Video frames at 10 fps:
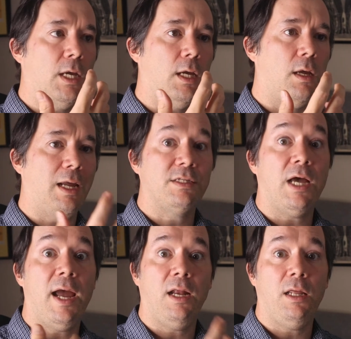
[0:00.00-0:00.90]

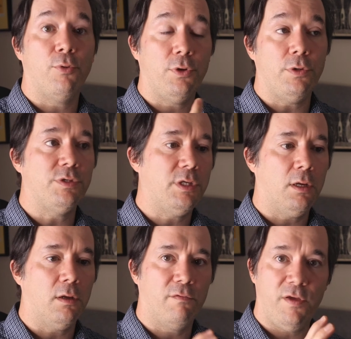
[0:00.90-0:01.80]

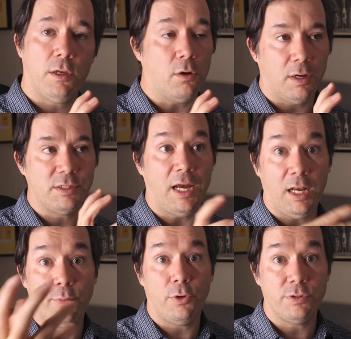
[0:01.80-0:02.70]
anxiety-producing figure,
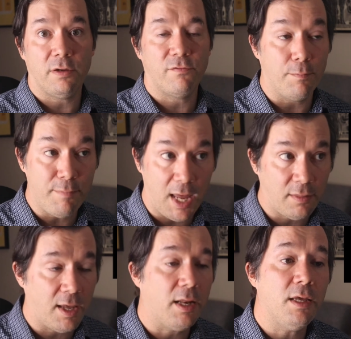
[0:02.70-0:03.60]
anxiety-producing for
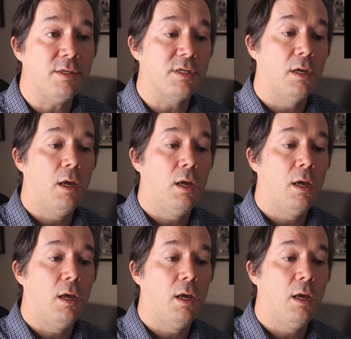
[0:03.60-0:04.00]
men, that is,